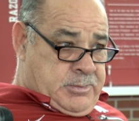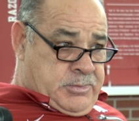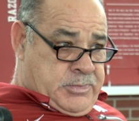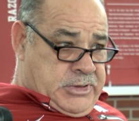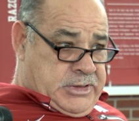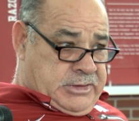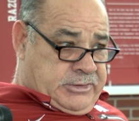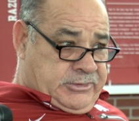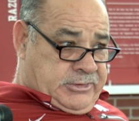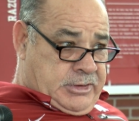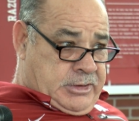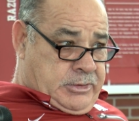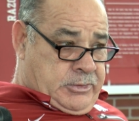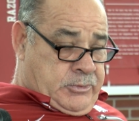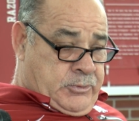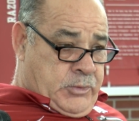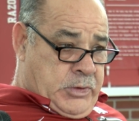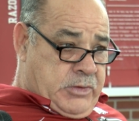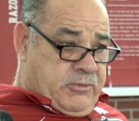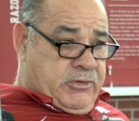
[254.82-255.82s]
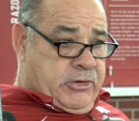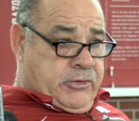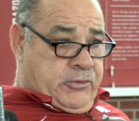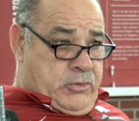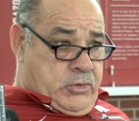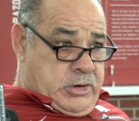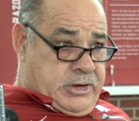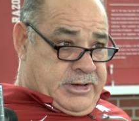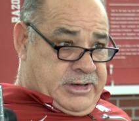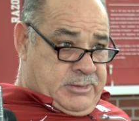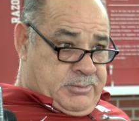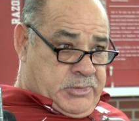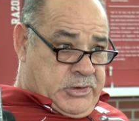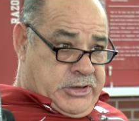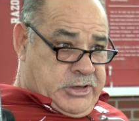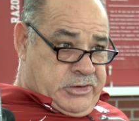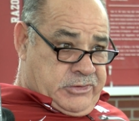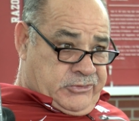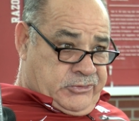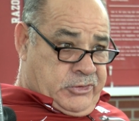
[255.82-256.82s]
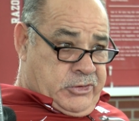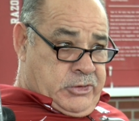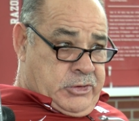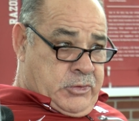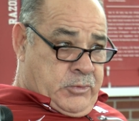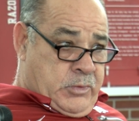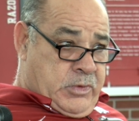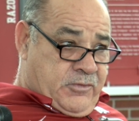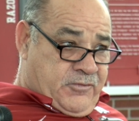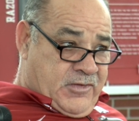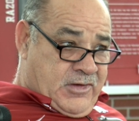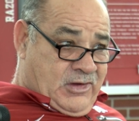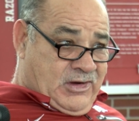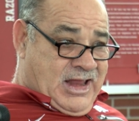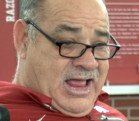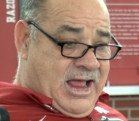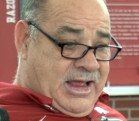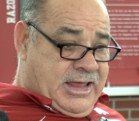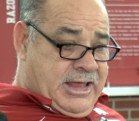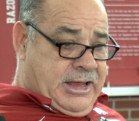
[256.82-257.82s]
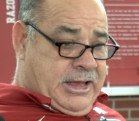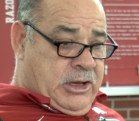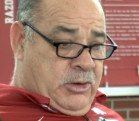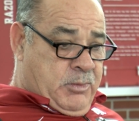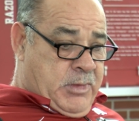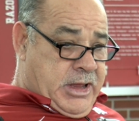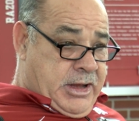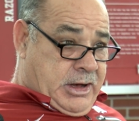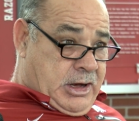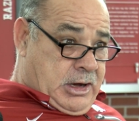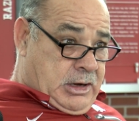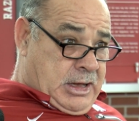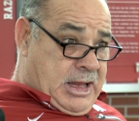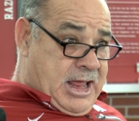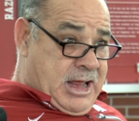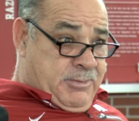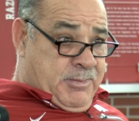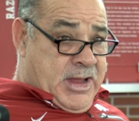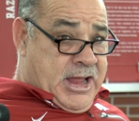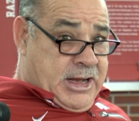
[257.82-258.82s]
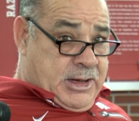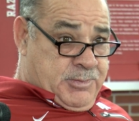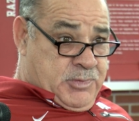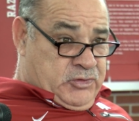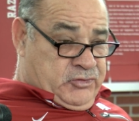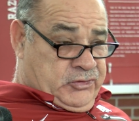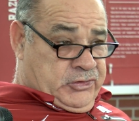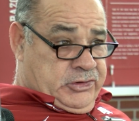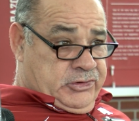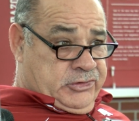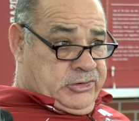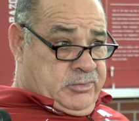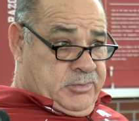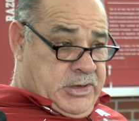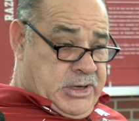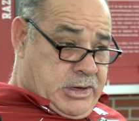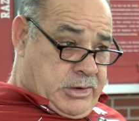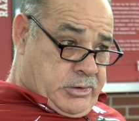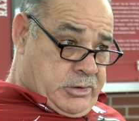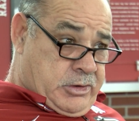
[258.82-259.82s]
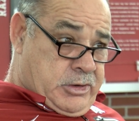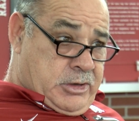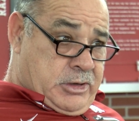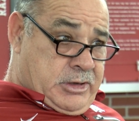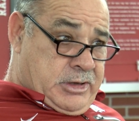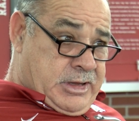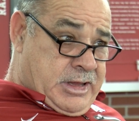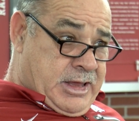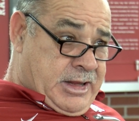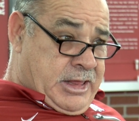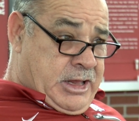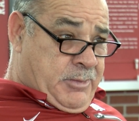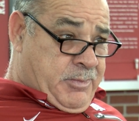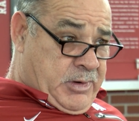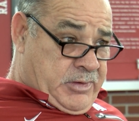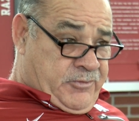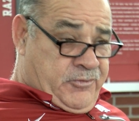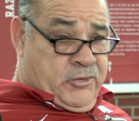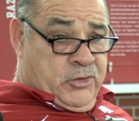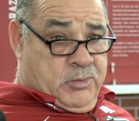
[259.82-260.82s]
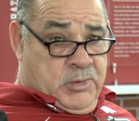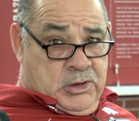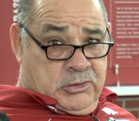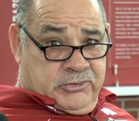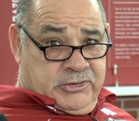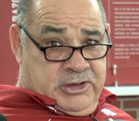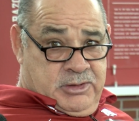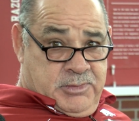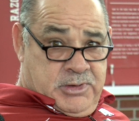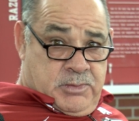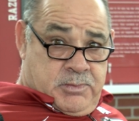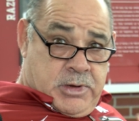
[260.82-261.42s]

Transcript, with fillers: but uh, we recruited him because we felt like he could make our linebacker position better and help our football team be